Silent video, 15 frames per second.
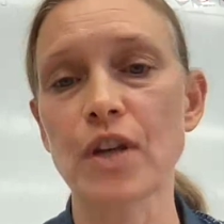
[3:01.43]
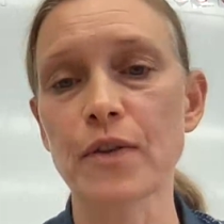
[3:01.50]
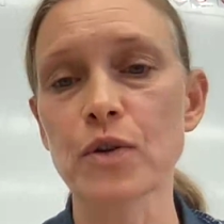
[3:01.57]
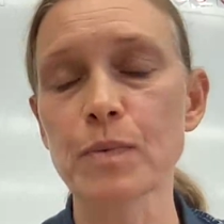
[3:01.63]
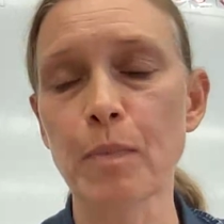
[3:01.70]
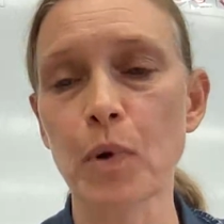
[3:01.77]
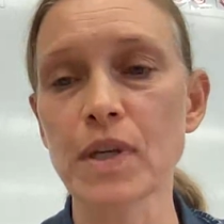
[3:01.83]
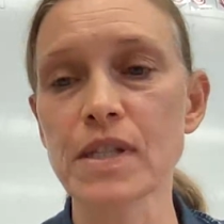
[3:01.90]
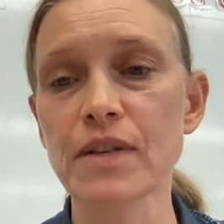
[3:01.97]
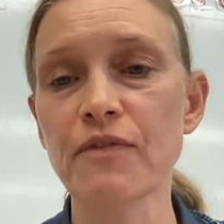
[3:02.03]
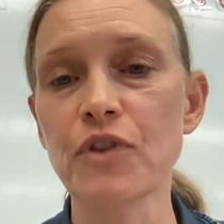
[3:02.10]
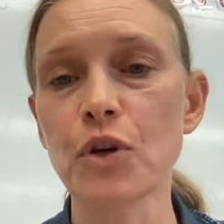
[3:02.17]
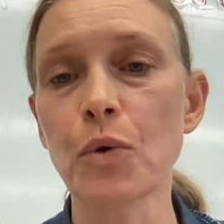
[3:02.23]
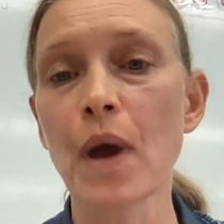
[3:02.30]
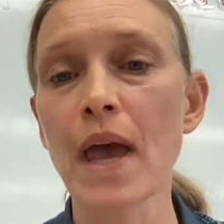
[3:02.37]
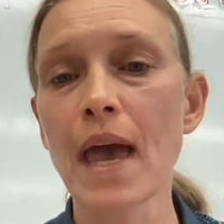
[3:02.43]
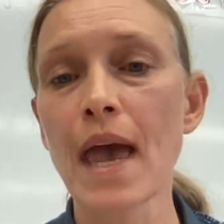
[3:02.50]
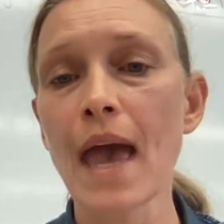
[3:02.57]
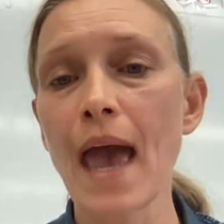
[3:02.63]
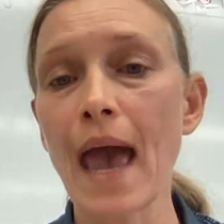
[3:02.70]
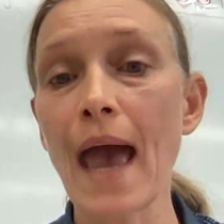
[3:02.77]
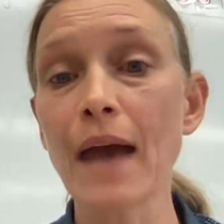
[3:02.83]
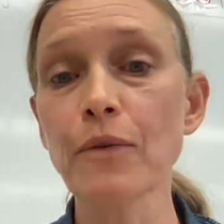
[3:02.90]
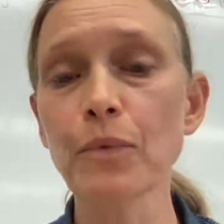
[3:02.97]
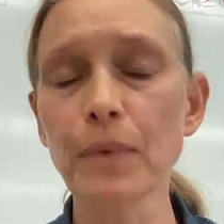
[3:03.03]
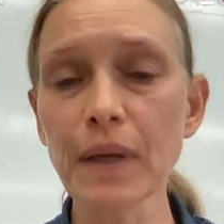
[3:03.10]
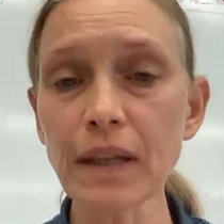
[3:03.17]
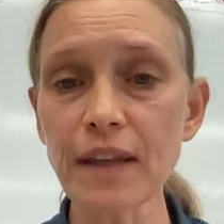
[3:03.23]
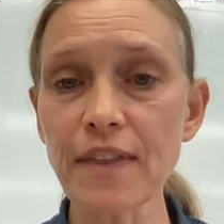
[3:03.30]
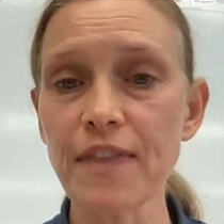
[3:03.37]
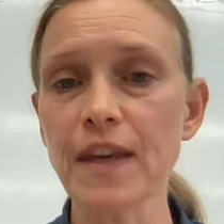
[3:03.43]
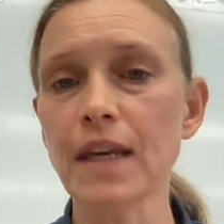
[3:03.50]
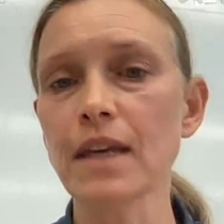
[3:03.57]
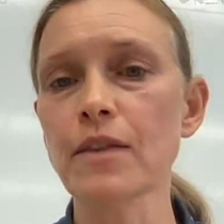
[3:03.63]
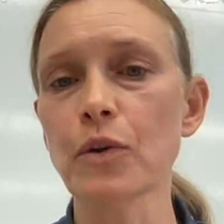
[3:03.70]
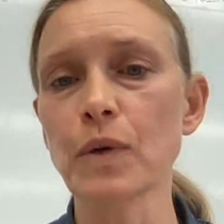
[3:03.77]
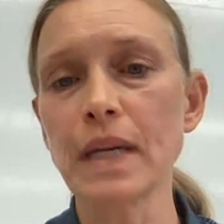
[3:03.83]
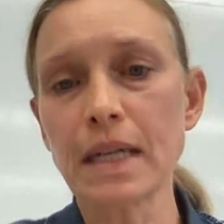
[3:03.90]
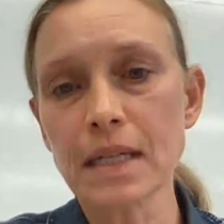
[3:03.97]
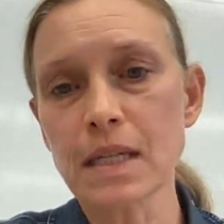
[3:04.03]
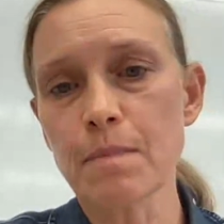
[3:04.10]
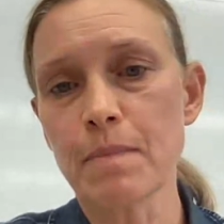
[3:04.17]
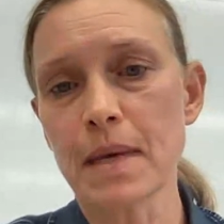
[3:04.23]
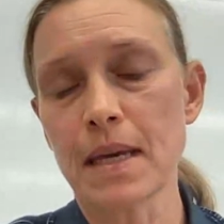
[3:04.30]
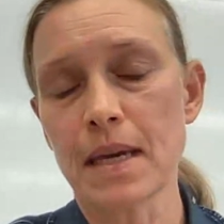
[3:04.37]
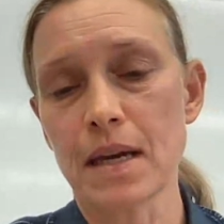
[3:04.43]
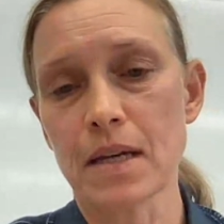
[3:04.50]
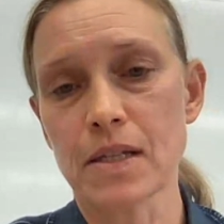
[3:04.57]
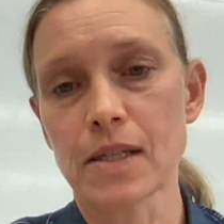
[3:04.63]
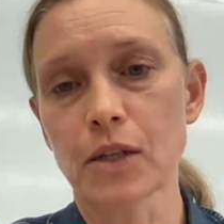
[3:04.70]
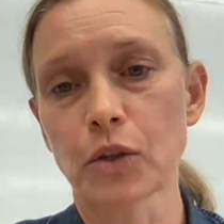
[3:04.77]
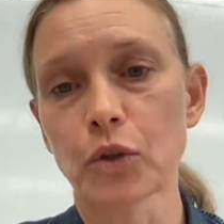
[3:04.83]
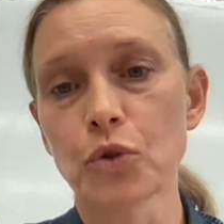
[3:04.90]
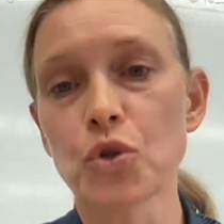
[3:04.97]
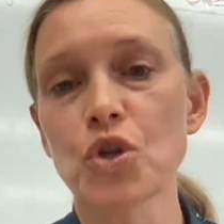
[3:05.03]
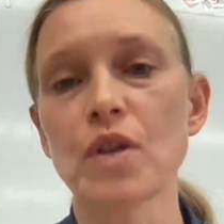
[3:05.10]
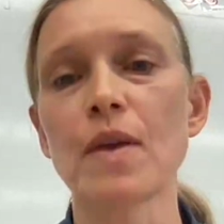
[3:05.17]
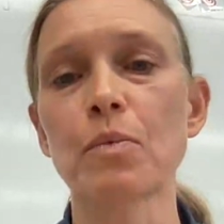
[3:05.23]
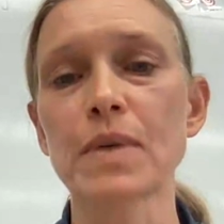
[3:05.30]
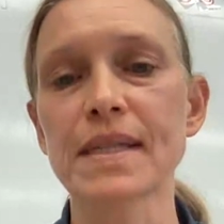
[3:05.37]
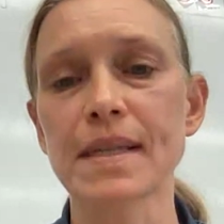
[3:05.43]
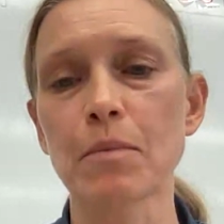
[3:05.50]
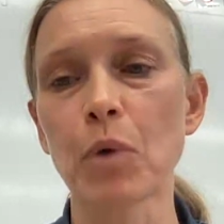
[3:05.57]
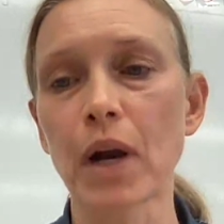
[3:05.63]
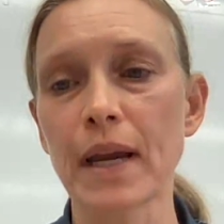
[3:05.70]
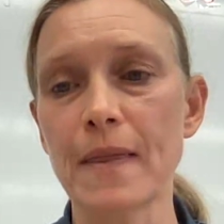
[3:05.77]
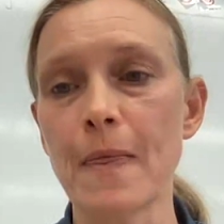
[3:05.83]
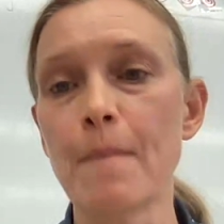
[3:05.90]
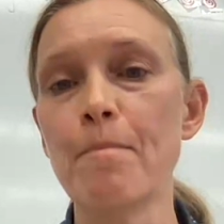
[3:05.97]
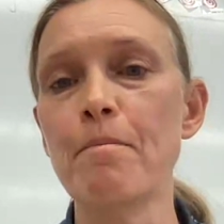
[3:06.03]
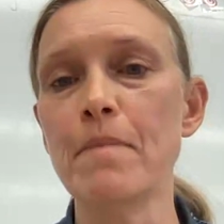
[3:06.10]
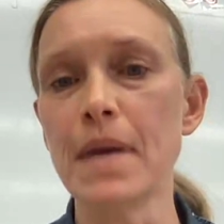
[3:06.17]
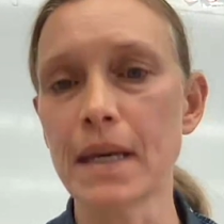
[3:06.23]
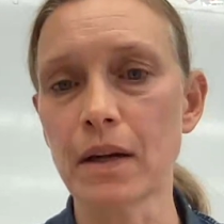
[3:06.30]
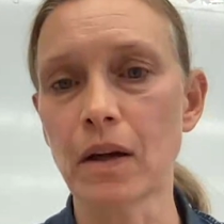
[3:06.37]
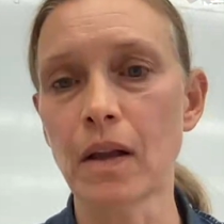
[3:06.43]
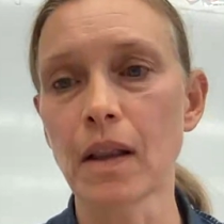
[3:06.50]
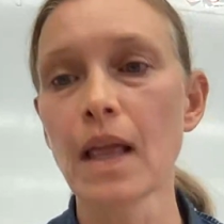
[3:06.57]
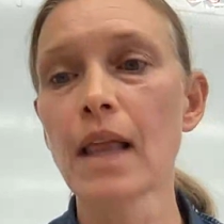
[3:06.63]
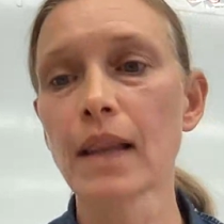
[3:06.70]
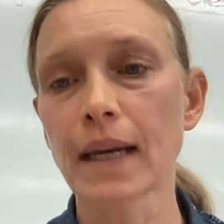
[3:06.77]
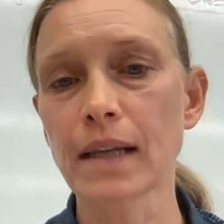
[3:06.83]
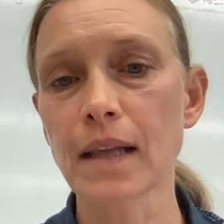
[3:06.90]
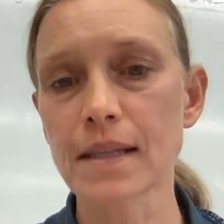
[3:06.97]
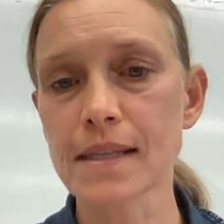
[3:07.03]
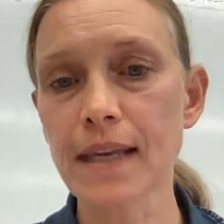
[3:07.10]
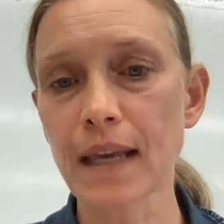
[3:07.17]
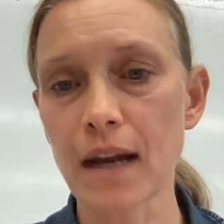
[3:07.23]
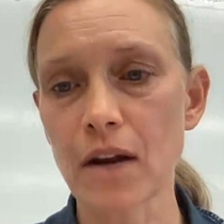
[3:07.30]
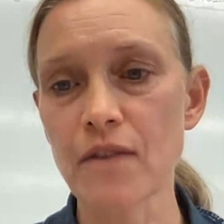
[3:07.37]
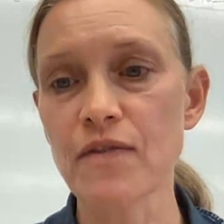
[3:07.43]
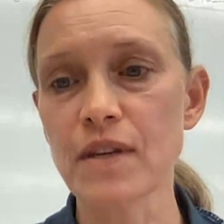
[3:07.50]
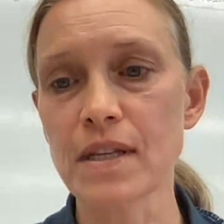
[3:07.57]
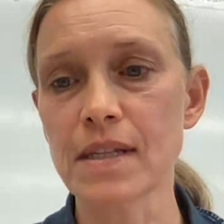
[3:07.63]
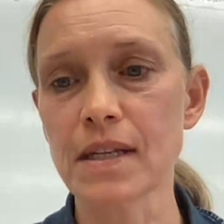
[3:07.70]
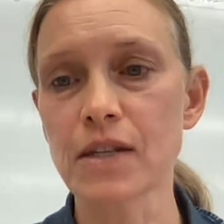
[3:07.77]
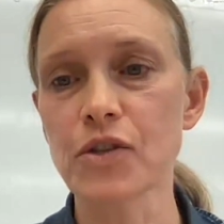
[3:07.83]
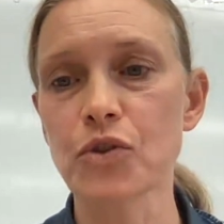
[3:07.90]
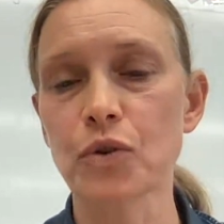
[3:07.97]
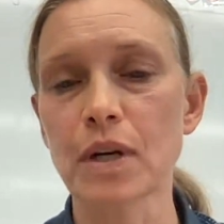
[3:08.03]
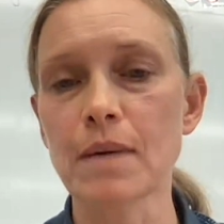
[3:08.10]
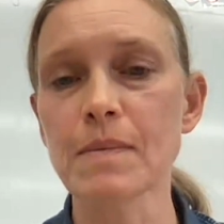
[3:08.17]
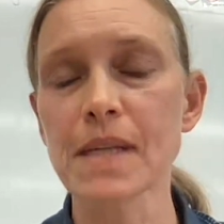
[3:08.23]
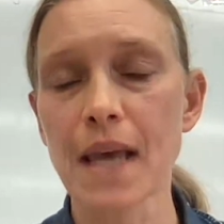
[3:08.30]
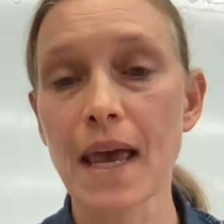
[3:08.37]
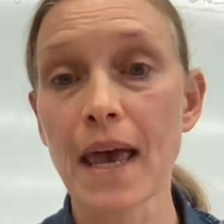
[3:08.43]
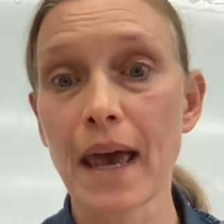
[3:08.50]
other's points of view and really thinking there needed to be a solution that was somewhere in the middle. Like, let's get out of these extremes.